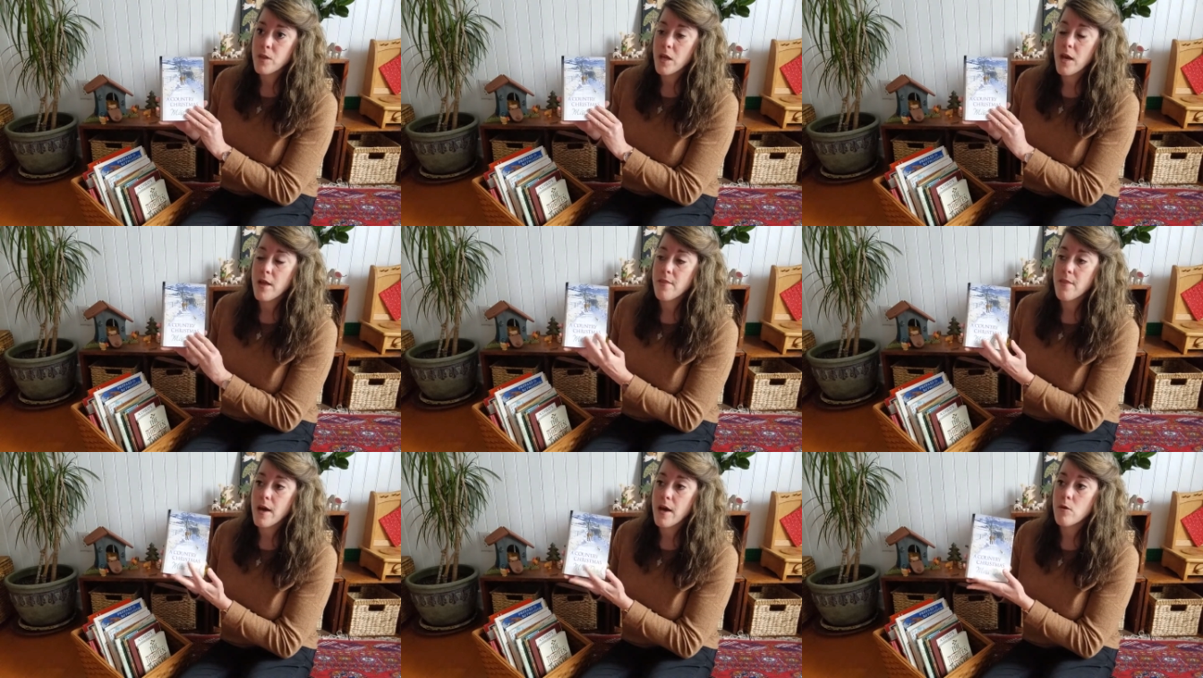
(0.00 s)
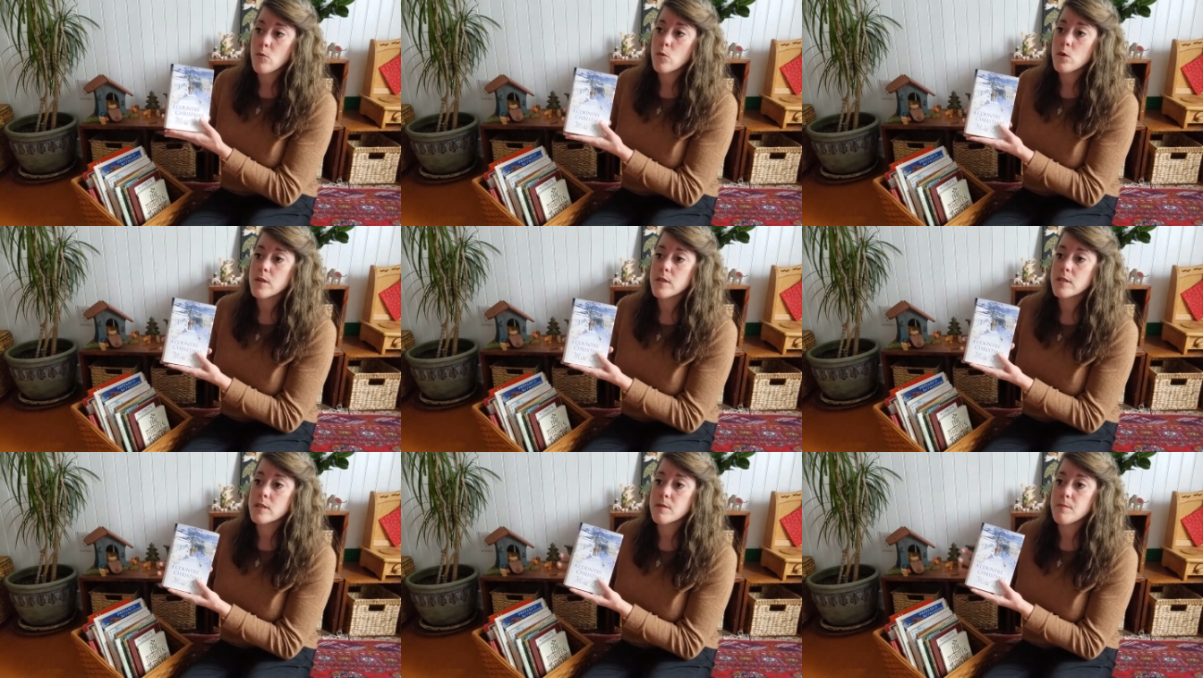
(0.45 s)
and that
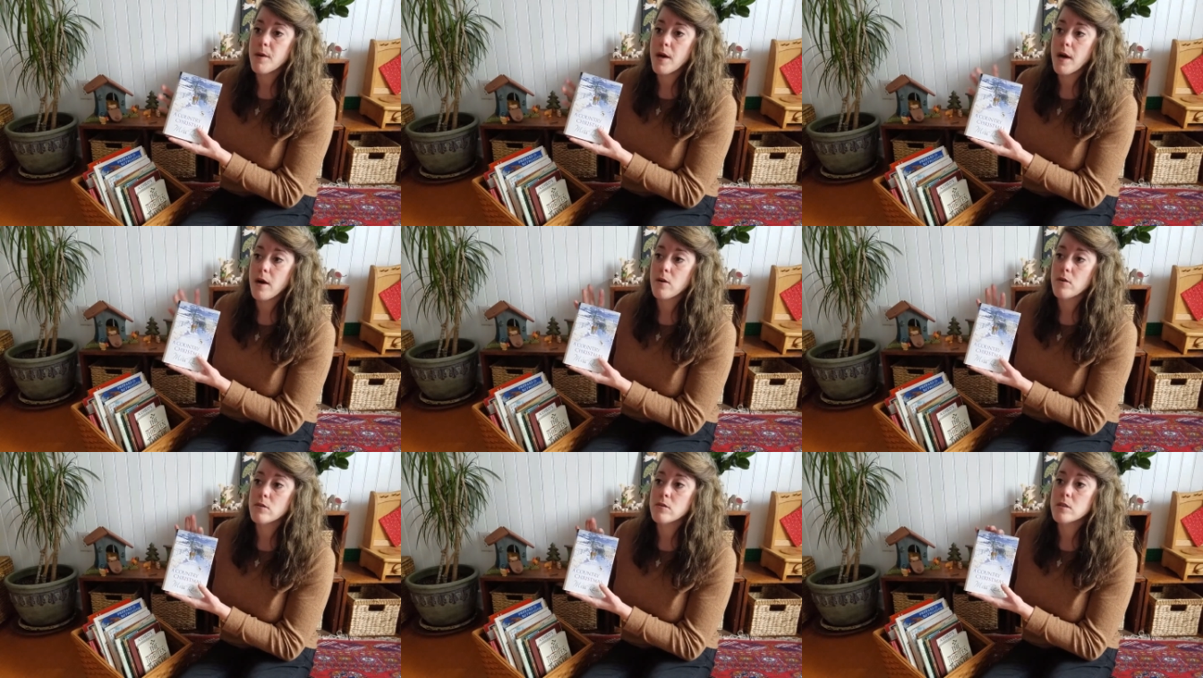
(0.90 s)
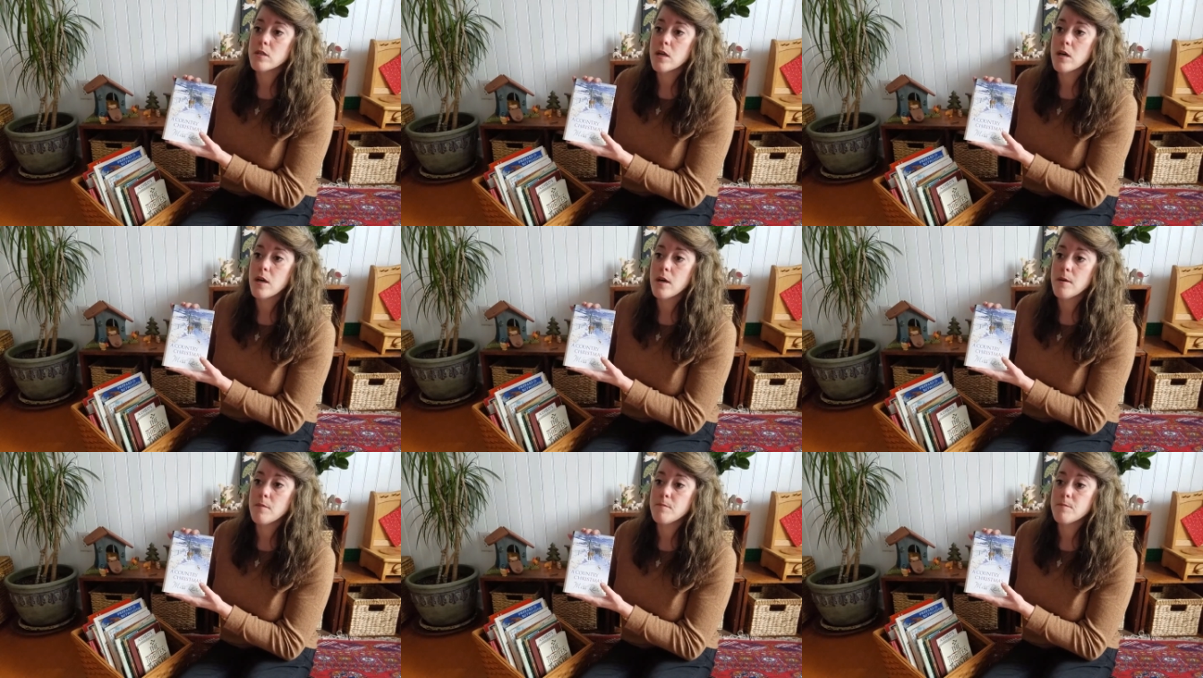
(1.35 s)
one is about
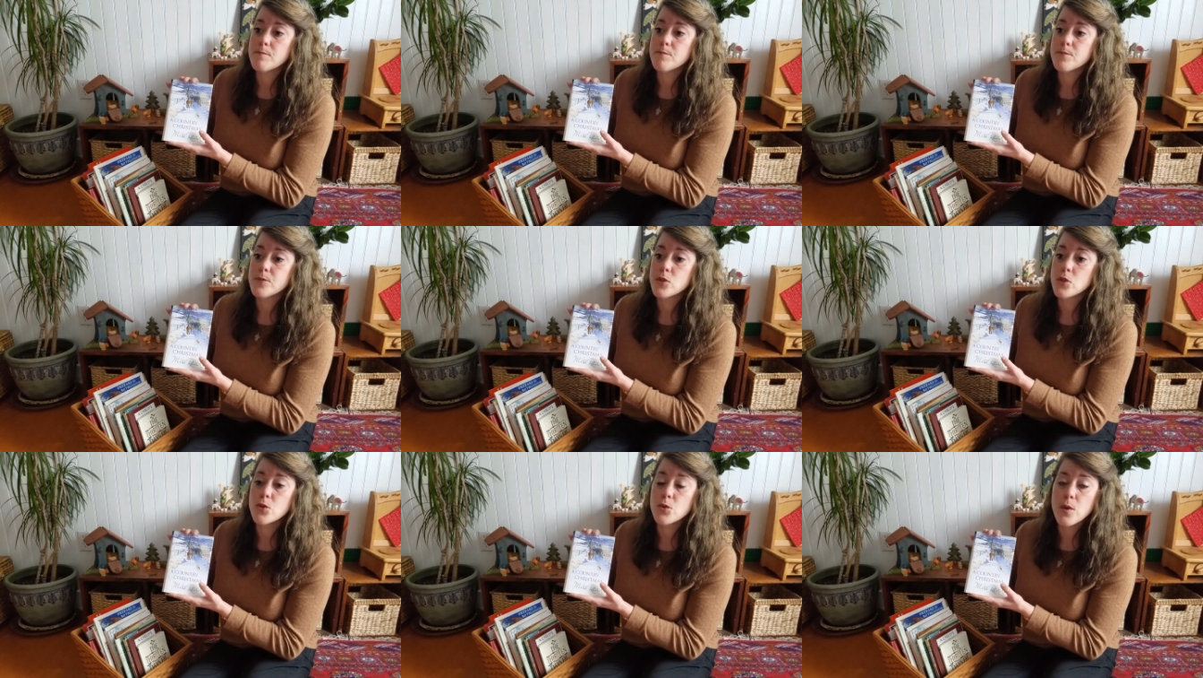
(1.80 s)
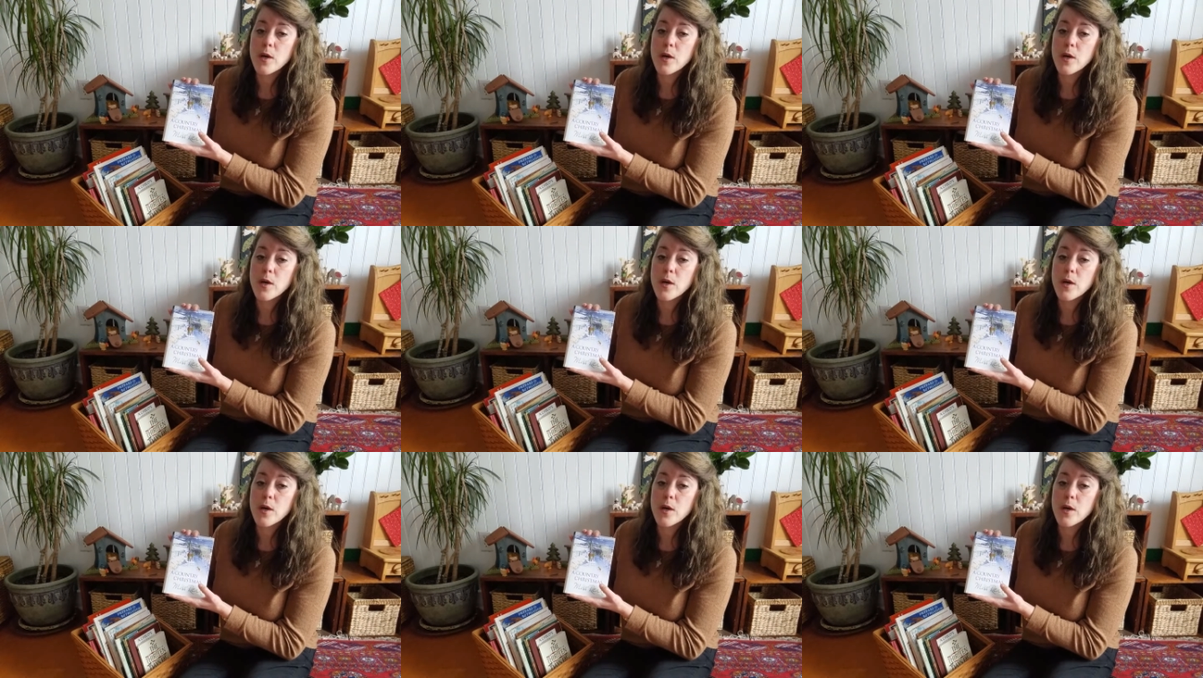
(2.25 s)
um, two